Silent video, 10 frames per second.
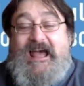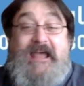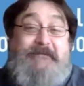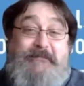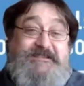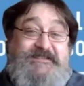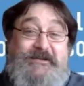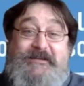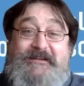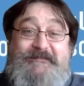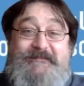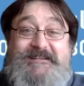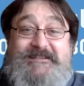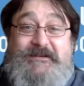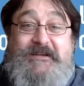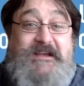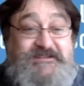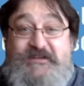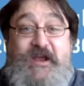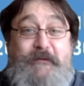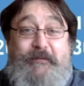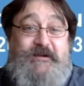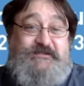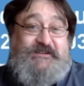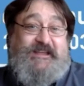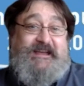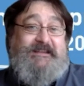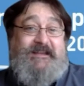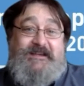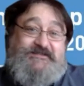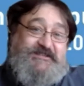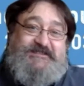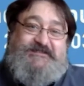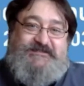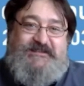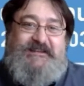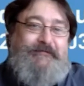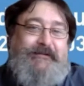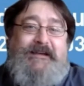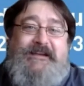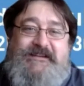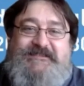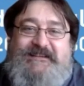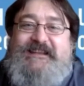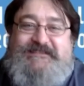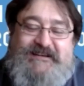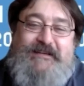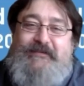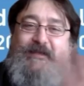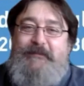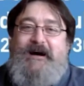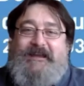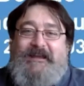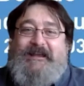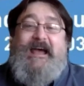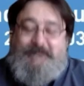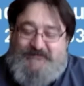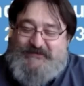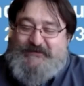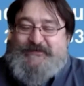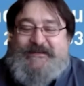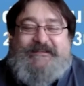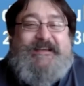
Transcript: Hey, me too. So no pressure there. just deliver deliver the market. Absolutely.